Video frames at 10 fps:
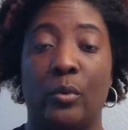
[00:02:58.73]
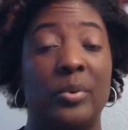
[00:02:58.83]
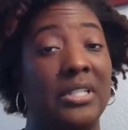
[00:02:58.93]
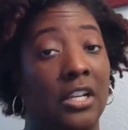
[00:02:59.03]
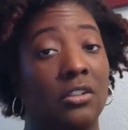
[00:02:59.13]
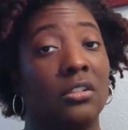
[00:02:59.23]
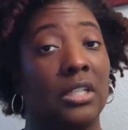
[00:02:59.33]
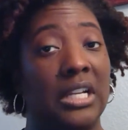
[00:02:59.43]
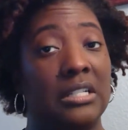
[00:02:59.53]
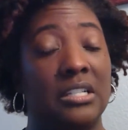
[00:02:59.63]

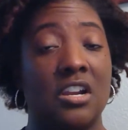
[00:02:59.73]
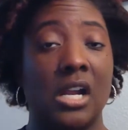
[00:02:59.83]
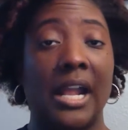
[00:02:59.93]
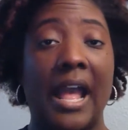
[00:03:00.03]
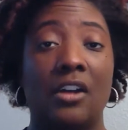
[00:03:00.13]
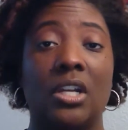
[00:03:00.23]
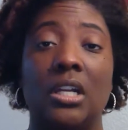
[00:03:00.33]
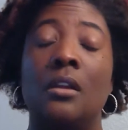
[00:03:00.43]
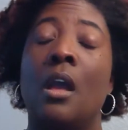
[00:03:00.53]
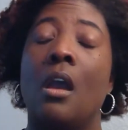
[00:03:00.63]
particularly in Tarrant County,